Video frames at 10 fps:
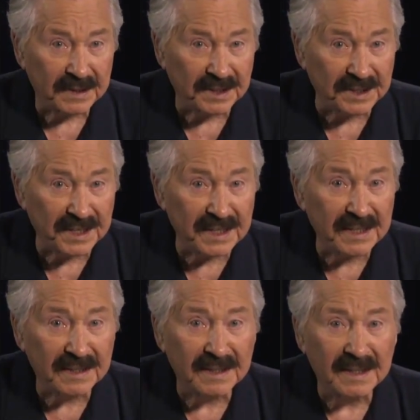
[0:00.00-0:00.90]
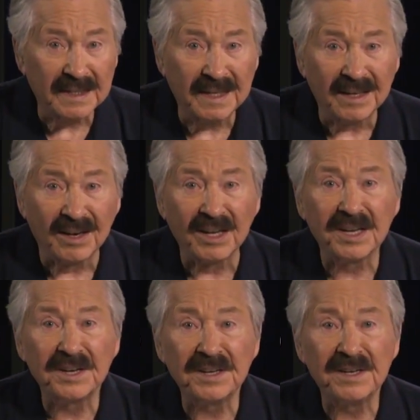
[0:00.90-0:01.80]
Today,
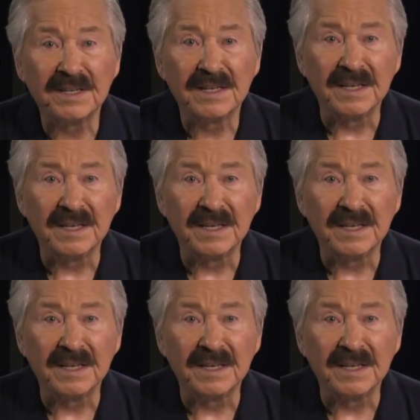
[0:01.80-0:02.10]
London